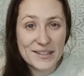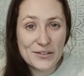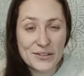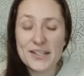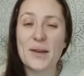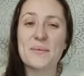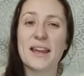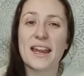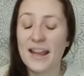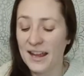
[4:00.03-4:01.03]
in your
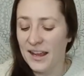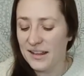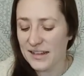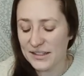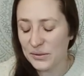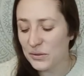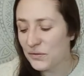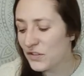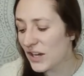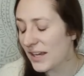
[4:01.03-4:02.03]
tummy. They sort
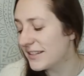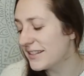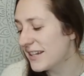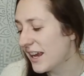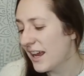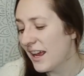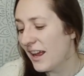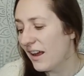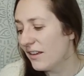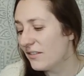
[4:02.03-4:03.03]
of just
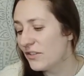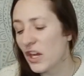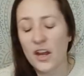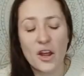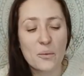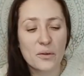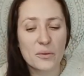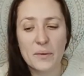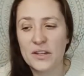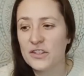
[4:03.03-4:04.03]
turn up
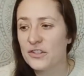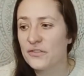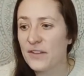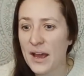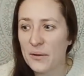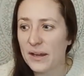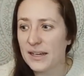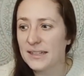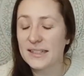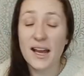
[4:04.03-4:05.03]
with a bunch of
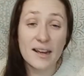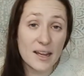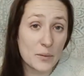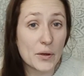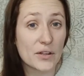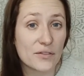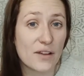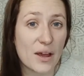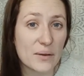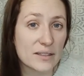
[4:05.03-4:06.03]
flowers. I like potted
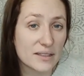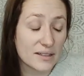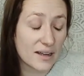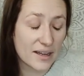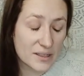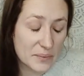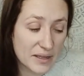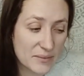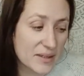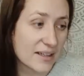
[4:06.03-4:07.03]
flowers because I like to
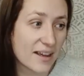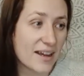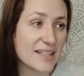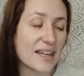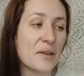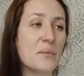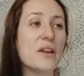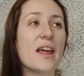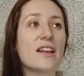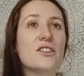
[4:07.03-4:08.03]
plant them in the garden.
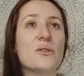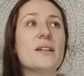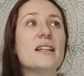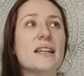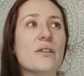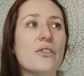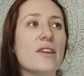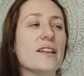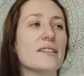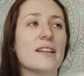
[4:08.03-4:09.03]
But like doing the little
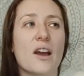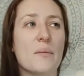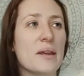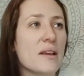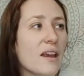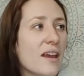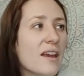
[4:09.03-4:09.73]
things, like coming,